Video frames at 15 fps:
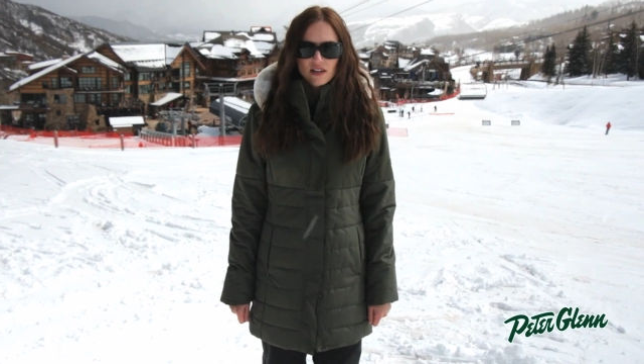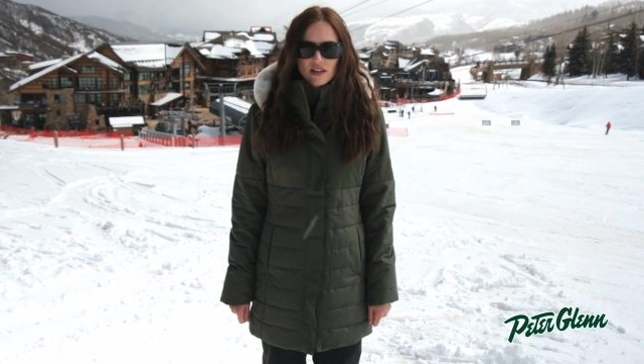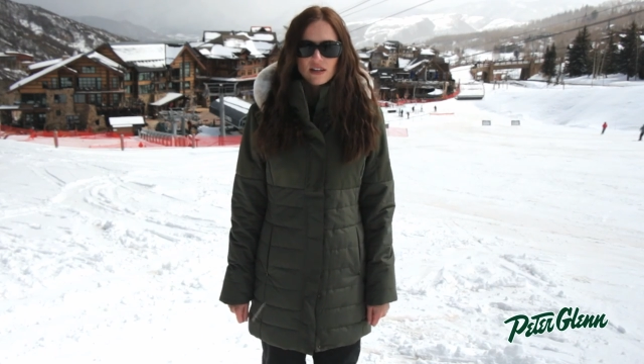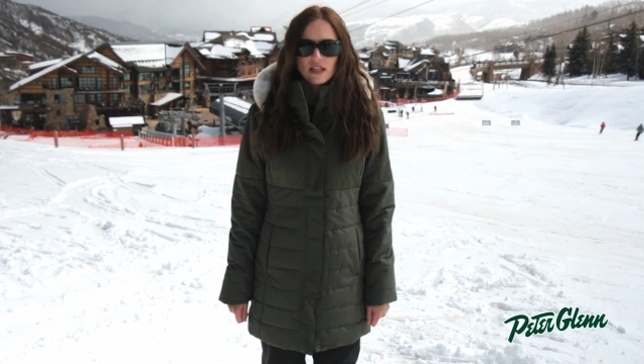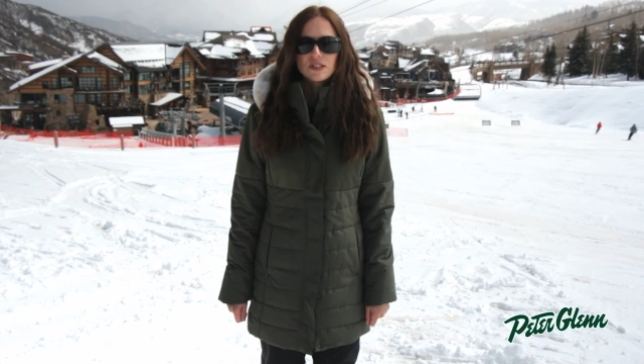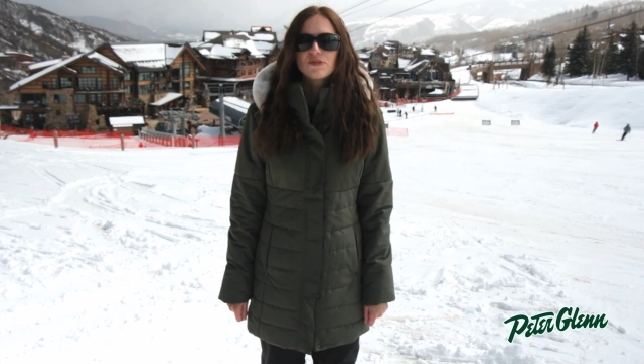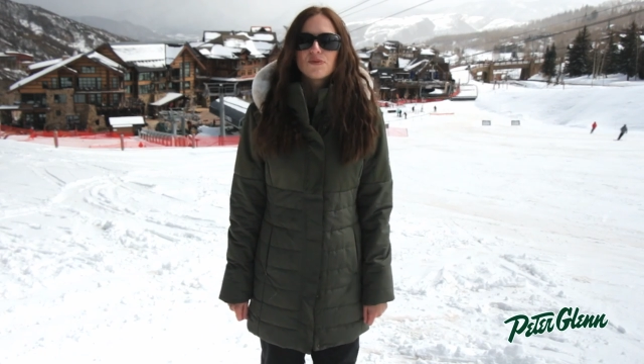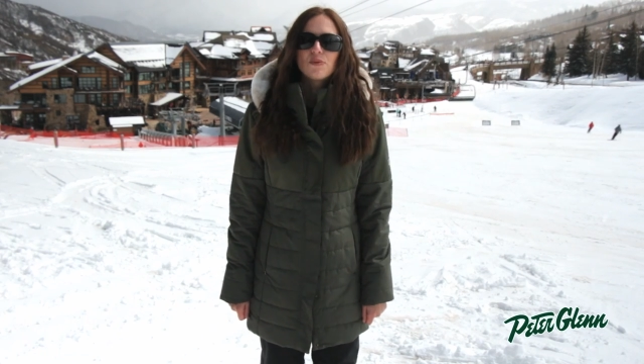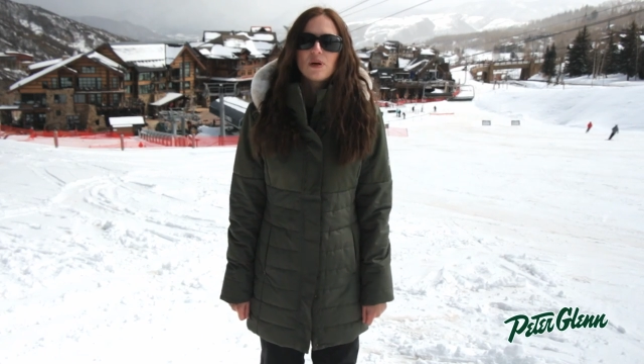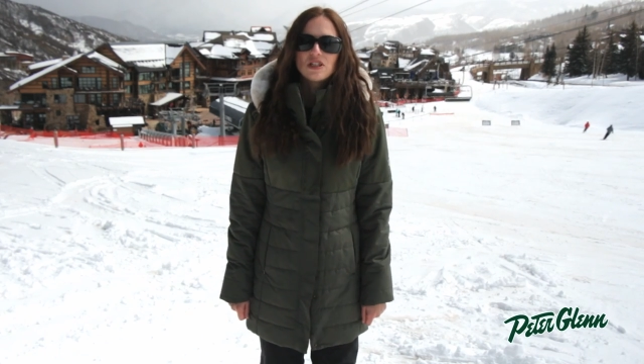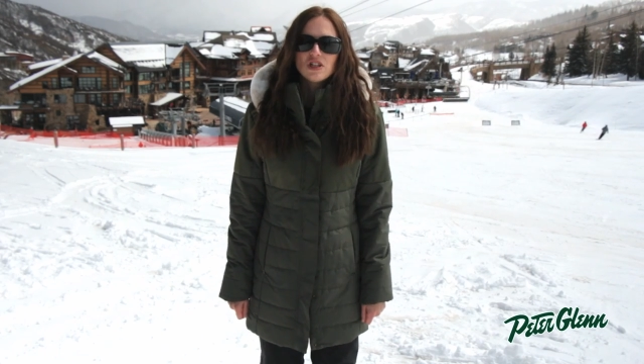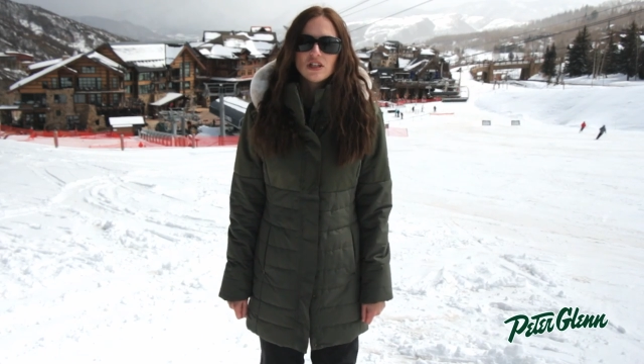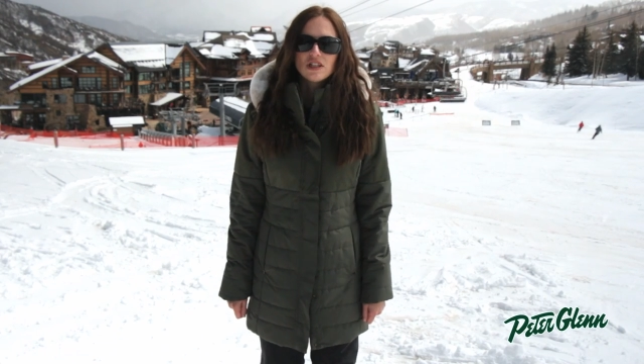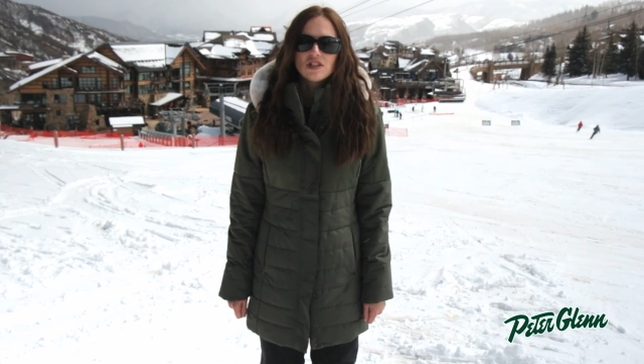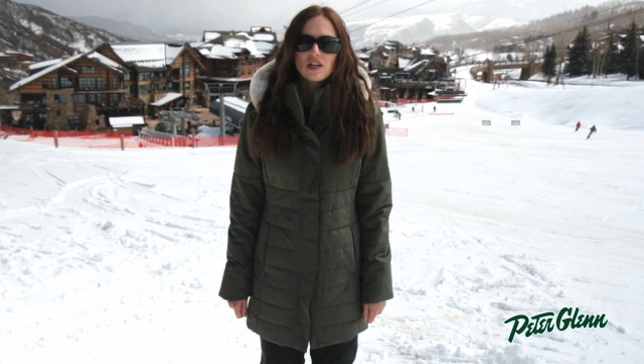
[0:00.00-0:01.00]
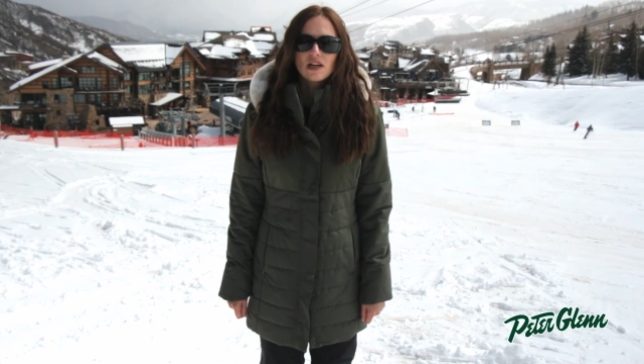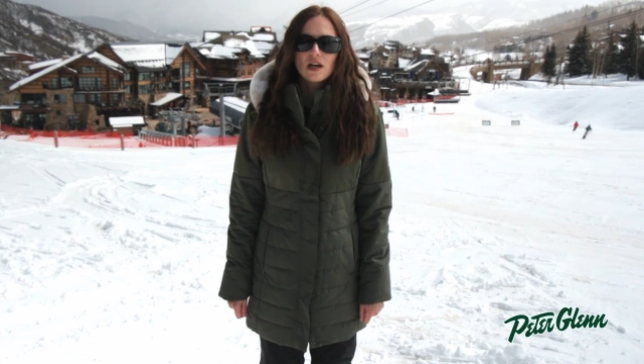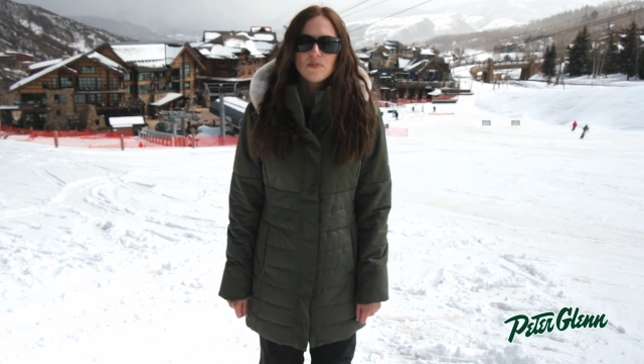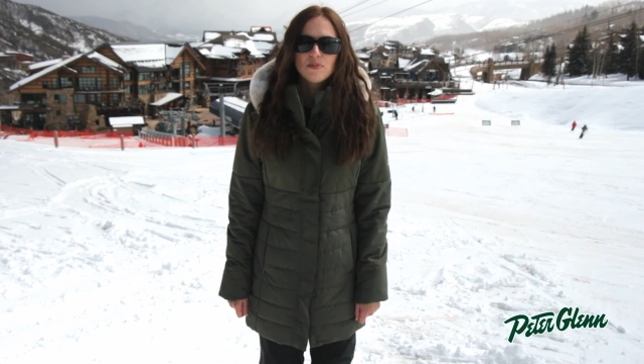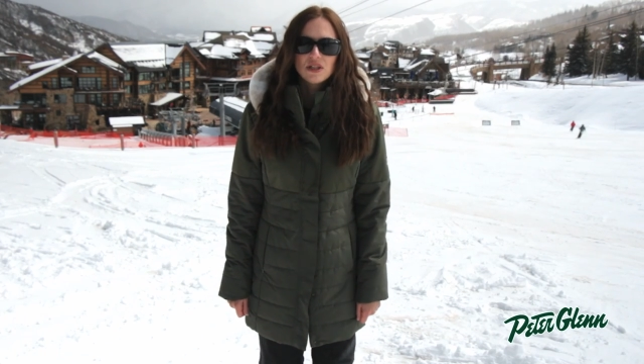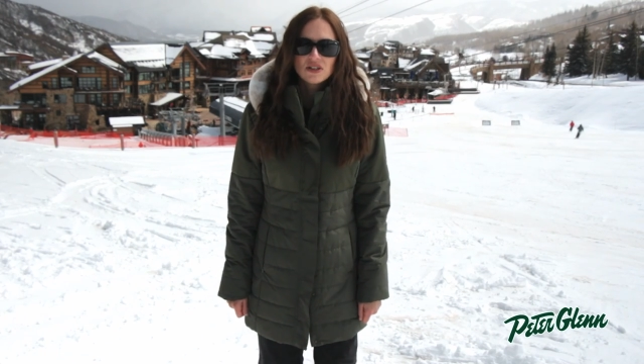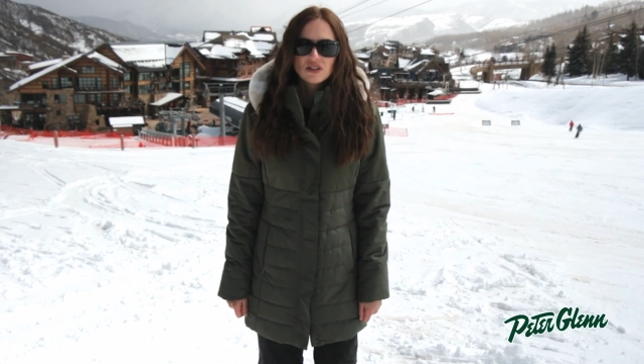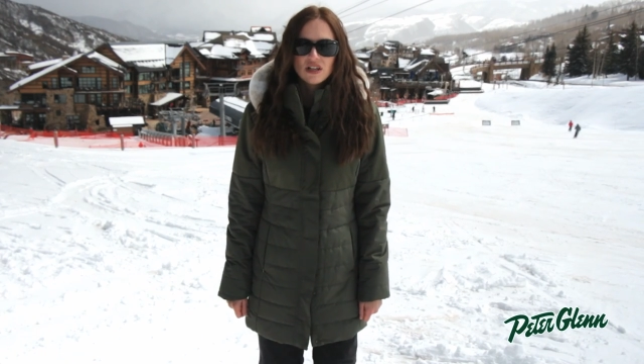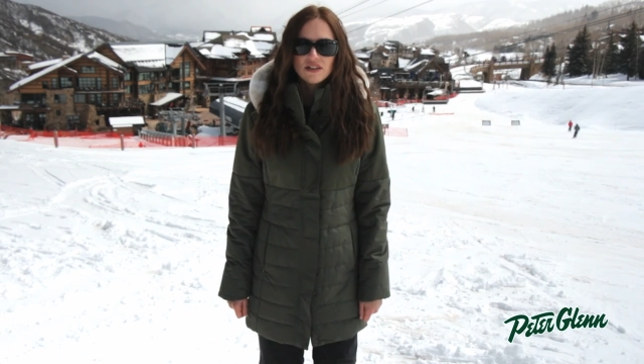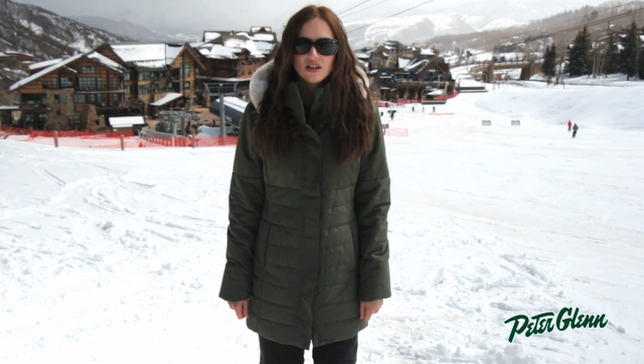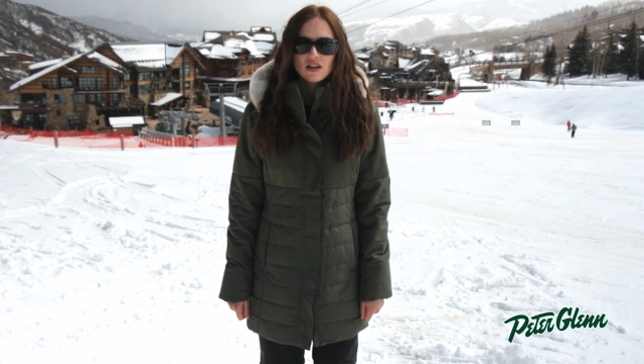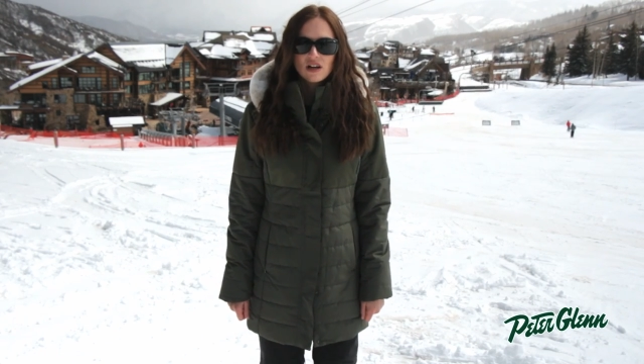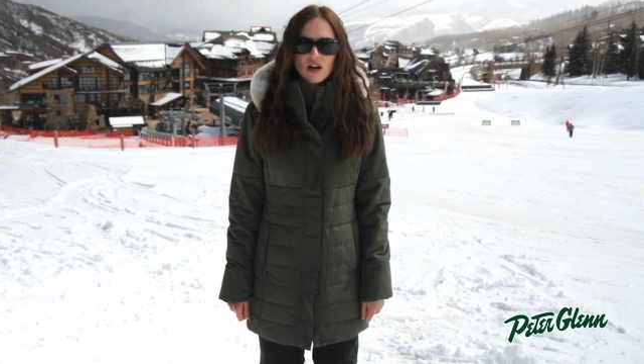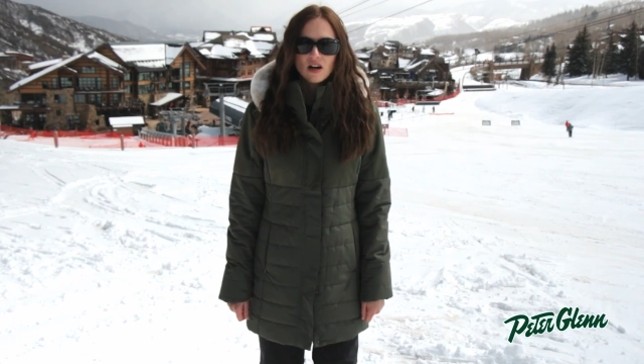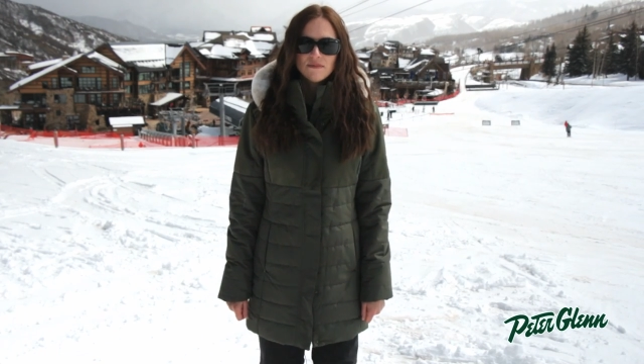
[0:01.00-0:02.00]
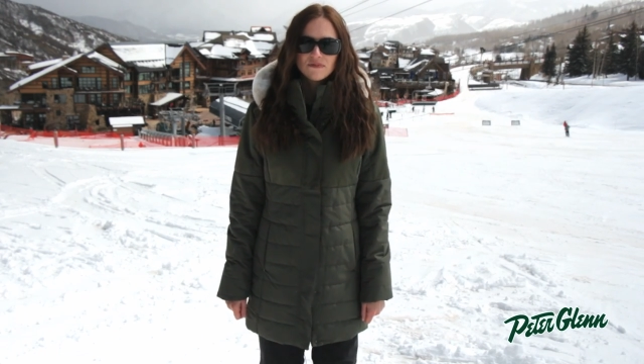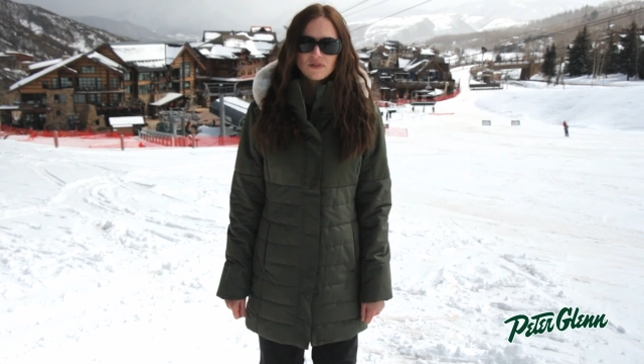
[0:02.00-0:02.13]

Thanks for watching, and check out peterglenn.com